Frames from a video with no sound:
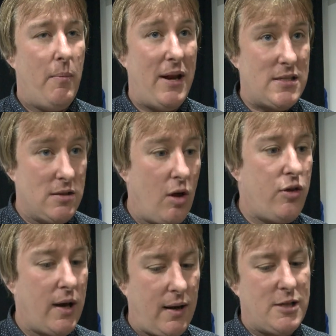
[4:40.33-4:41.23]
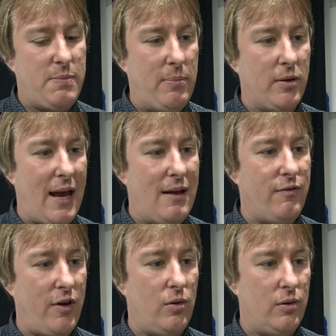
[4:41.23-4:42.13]
But it's nothing unless people get
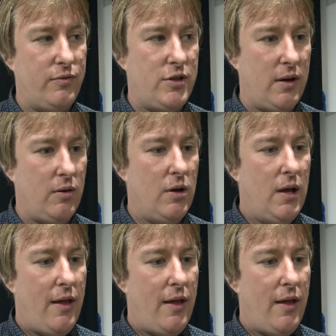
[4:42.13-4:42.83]
involved, you know.